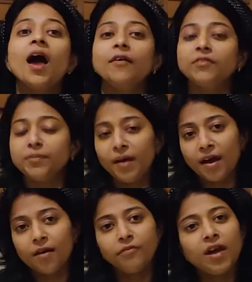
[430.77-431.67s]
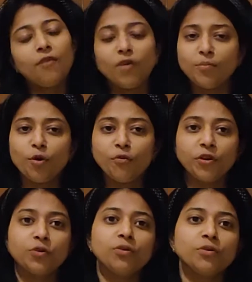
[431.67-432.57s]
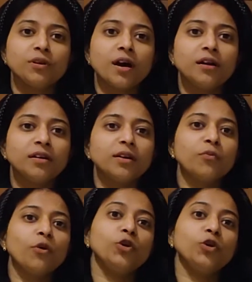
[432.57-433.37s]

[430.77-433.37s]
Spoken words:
We have one more video regarding what